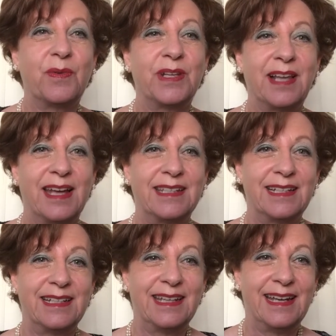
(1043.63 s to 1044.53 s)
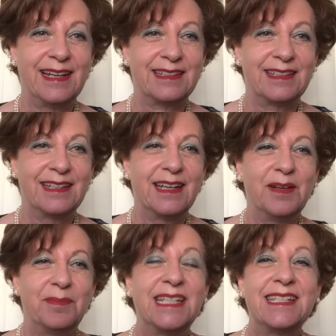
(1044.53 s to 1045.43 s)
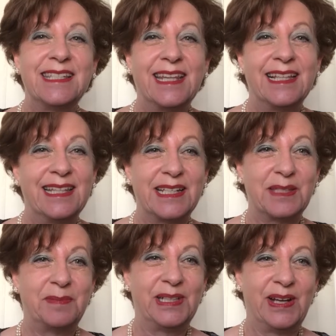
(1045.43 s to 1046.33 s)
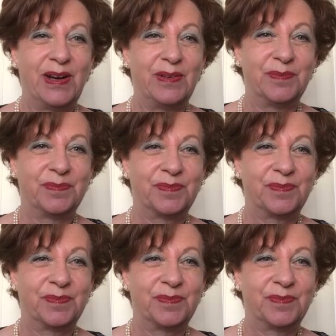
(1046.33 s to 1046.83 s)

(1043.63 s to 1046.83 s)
or would like to connect, please see the links below.